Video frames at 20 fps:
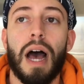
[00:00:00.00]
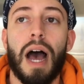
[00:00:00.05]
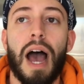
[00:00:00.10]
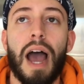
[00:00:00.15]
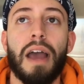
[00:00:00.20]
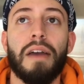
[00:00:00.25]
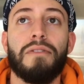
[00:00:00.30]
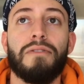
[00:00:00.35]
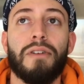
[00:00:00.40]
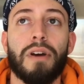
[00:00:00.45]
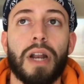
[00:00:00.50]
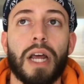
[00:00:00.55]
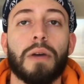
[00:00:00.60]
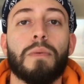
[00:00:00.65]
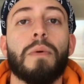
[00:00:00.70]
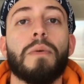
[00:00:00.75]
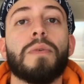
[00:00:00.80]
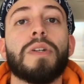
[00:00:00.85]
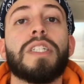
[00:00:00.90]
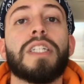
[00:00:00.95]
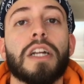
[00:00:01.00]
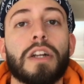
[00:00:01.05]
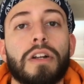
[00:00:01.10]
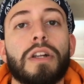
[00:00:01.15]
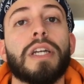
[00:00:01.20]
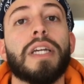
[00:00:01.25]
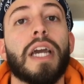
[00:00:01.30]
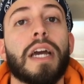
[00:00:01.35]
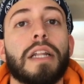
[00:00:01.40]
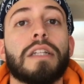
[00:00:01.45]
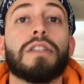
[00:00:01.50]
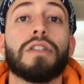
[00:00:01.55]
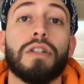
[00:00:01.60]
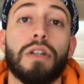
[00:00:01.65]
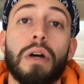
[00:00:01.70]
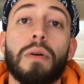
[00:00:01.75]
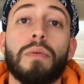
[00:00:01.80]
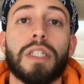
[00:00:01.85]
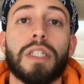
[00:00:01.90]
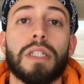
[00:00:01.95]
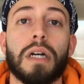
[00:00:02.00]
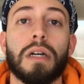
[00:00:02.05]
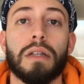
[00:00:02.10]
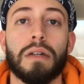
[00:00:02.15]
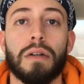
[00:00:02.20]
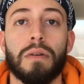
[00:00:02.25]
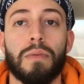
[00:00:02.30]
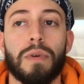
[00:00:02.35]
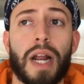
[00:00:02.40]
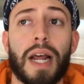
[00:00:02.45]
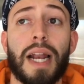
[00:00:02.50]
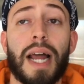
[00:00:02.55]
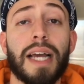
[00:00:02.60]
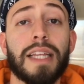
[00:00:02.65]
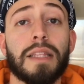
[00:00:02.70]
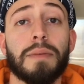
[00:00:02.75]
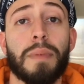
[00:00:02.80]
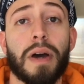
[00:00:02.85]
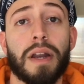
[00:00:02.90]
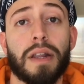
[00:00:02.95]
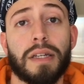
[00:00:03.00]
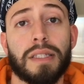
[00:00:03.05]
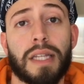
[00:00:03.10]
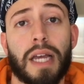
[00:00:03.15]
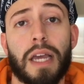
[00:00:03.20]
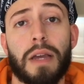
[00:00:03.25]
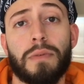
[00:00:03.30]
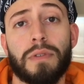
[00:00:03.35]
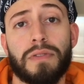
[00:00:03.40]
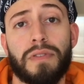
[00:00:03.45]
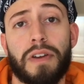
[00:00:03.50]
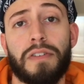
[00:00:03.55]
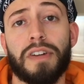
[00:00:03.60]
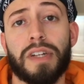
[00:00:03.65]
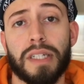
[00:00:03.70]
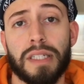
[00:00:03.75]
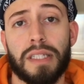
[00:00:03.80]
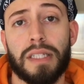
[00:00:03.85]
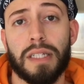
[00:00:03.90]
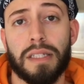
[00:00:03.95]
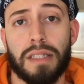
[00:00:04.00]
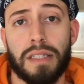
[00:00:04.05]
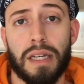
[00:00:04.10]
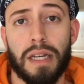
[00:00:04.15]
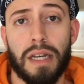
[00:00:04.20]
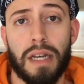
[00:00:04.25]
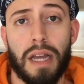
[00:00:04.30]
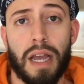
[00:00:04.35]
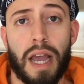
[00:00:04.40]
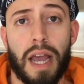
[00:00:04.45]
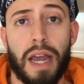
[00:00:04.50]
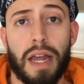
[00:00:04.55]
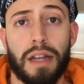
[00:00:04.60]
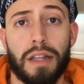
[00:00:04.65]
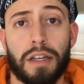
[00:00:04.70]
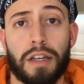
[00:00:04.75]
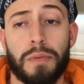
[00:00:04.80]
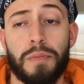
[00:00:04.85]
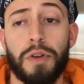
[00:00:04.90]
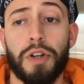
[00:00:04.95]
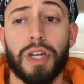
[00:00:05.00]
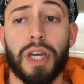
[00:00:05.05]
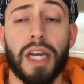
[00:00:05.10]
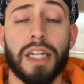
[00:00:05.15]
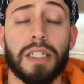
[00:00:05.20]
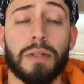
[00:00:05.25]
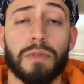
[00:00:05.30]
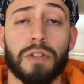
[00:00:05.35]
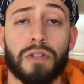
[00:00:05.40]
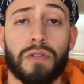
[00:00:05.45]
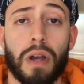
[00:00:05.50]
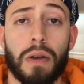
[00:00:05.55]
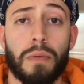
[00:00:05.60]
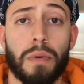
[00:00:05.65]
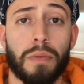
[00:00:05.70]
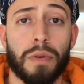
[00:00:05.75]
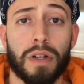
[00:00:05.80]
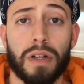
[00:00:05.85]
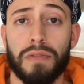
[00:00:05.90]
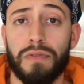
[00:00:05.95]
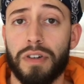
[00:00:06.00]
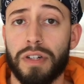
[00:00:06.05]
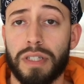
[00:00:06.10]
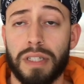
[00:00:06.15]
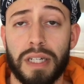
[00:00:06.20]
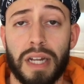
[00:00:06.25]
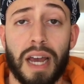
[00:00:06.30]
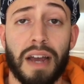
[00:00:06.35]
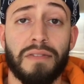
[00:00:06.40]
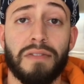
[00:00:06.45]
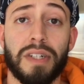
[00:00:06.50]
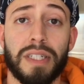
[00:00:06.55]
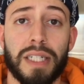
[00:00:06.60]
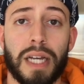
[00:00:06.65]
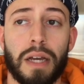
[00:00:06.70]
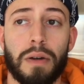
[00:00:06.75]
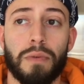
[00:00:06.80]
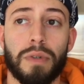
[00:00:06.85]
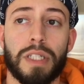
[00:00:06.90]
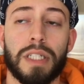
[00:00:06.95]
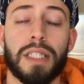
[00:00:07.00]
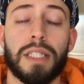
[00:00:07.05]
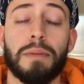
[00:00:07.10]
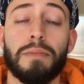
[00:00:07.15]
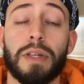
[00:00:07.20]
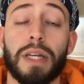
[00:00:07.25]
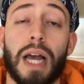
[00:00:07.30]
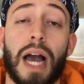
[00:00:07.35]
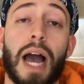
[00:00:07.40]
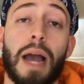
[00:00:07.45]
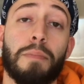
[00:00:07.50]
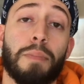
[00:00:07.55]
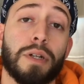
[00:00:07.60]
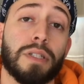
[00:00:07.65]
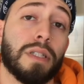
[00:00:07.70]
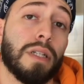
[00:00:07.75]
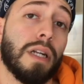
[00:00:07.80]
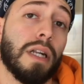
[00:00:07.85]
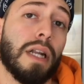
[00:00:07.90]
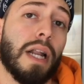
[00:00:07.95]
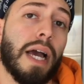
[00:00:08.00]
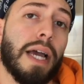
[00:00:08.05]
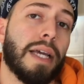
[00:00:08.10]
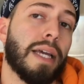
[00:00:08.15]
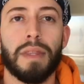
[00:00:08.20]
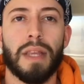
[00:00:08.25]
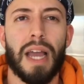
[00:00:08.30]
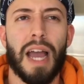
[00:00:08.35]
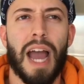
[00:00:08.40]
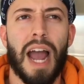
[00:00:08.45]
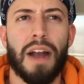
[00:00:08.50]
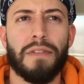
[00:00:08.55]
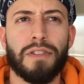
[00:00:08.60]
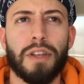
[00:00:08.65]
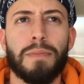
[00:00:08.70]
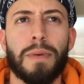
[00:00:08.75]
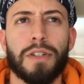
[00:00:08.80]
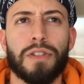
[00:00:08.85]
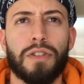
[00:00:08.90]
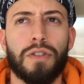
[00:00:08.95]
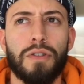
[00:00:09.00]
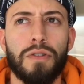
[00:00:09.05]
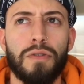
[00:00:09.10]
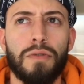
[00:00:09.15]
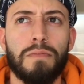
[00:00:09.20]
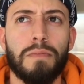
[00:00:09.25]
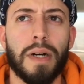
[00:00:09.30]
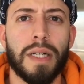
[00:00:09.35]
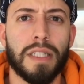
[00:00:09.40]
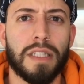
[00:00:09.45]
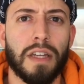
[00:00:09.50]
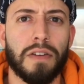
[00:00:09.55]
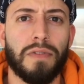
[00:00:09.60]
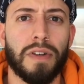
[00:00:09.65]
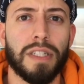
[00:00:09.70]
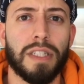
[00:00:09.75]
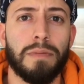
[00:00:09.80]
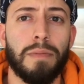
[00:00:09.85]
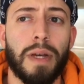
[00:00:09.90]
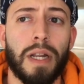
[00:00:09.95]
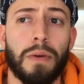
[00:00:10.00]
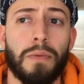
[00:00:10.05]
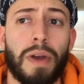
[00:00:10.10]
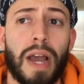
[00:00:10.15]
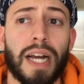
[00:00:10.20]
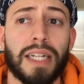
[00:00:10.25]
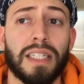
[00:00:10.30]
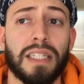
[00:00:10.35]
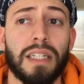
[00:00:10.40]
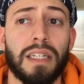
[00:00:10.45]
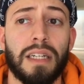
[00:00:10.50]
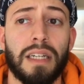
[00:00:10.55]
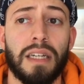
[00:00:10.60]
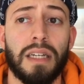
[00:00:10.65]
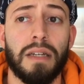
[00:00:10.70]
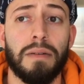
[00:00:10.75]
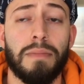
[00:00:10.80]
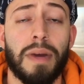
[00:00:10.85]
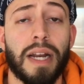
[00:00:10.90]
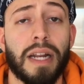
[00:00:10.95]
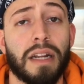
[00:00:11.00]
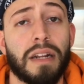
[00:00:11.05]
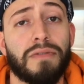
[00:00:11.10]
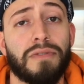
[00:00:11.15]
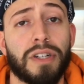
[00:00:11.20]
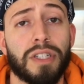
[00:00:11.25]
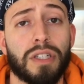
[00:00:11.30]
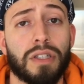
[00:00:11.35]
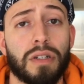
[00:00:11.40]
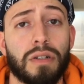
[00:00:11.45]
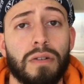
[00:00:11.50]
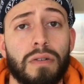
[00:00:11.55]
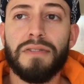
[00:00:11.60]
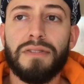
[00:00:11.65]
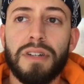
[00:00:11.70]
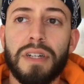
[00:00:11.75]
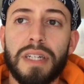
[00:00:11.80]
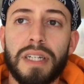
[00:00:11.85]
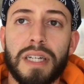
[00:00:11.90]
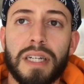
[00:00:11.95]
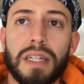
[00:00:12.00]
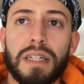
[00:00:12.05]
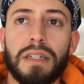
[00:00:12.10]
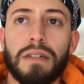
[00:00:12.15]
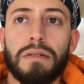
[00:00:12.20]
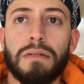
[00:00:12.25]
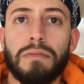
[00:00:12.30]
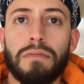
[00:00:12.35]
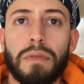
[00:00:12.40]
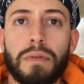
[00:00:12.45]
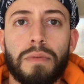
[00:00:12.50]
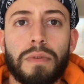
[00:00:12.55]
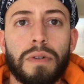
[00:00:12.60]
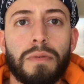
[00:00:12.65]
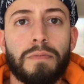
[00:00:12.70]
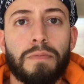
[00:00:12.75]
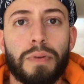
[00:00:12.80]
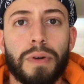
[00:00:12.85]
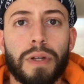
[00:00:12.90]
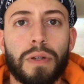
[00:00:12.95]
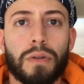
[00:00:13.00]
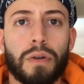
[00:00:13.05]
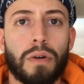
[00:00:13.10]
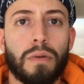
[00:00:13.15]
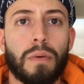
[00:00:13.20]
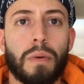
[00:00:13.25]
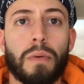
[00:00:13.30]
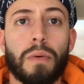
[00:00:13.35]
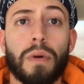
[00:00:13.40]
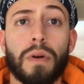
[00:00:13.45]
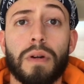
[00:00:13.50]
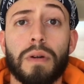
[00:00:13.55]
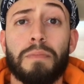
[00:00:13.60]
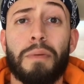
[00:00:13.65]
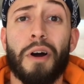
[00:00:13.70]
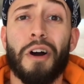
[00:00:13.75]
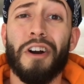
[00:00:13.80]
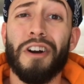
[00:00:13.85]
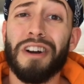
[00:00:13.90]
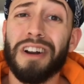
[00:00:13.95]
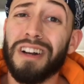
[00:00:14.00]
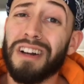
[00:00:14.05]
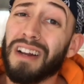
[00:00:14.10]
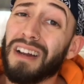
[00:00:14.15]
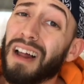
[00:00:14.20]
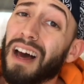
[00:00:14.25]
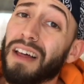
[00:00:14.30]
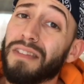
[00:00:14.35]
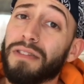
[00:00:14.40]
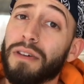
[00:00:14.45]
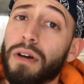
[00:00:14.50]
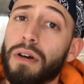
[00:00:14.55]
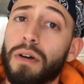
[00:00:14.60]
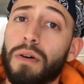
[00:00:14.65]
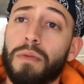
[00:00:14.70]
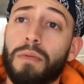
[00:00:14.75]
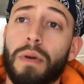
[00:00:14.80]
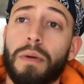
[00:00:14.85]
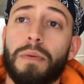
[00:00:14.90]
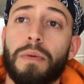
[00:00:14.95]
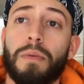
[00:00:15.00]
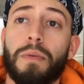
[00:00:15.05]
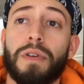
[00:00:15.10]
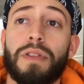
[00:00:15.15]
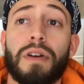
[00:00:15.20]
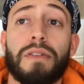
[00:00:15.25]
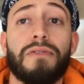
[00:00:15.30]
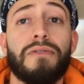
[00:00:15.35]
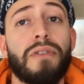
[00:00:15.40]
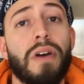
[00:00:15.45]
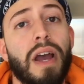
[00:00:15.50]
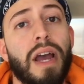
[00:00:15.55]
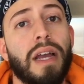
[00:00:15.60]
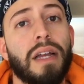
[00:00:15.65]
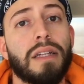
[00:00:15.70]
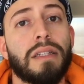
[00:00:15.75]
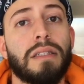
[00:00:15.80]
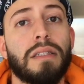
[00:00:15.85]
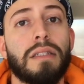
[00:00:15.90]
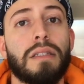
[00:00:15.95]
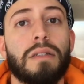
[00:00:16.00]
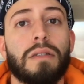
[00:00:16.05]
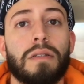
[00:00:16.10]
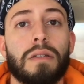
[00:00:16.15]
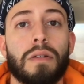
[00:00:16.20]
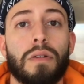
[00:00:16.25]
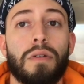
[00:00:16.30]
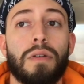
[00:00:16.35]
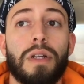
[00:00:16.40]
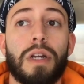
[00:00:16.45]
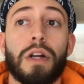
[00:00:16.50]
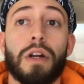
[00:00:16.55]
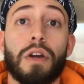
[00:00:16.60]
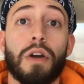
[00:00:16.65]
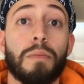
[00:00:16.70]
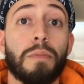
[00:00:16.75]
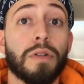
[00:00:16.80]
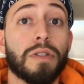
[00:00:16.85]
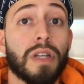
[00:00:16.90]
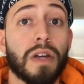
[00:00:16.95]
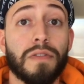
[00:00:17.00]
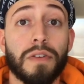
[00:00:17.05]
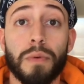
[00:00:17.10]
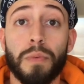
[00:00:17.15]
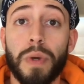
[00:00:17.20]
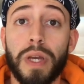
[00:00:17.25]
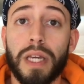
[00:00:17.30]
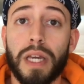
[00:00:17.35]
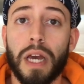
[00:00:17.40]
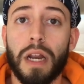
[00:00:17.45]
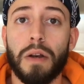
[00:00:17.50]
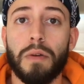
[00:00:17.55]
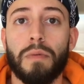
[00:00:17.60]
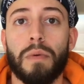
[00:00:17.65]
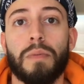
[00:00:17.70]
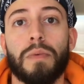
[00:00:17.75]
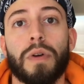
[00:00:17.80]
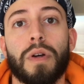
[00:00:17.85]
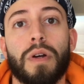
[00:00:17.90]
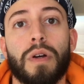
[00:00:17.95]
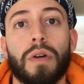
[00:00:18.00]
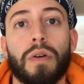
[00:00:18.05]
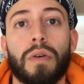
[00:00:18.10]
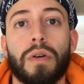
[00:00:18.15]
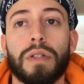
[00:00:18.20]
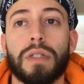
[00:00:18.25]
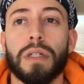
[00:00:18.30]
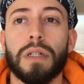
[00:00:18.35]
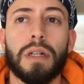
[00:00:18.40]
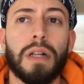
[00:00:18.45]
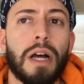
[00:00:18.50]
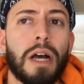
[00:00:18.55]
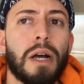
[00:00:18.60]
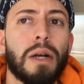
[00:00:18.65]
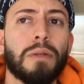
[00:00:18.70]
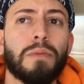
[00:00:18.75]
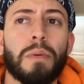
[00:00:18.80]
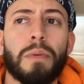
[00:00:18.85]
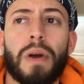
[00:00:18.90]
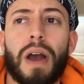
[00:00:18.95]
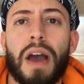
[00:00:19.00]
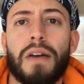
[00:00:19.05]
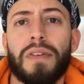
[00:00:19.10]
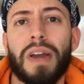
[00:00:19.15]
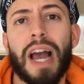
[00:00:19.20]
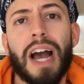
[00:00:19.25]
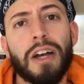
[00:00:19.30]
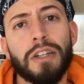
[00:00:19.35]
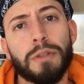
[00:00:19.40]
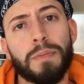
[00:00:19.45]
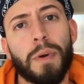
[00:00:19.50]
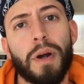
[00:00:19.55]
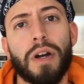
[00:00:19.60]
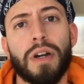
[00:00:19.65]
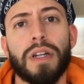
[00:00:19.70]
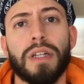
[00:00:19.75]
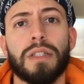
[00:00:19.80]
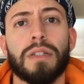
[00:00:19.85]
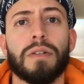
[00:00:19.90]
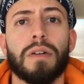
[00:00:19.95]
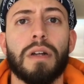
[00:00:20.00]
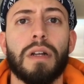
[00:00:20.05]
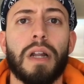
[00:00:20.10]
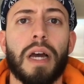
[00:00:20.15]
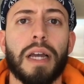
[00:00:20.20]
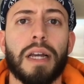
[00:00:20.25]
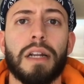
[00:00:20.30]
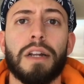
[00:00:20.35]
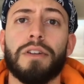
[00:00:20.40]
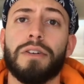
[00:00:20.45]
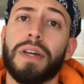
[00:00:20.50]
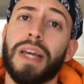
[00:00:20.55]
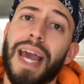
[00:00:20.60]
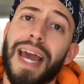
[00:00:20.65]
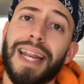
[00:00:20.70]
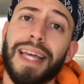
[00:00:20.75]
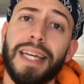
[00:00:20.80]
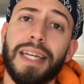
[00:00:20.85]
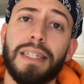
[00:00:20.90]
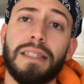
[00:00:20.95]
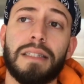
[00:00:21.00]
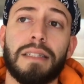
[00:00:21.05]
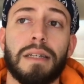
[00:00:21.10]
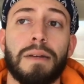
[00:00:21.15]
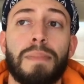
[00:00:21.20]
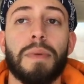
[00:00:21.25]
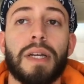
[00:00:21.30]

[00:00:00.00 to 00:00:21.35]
I felt like we were generally getting to each other. What I liked about it is that he was very consistent and the communication was great. We were conversing every day, which is something I personally like. After about 2 months of us meeting, we actually made it official. After a year, we were pretty cool. We were partying a lot though. We were with our friends nearly almost every weekend. We were going to the clubs. We were having house parties or like little getties.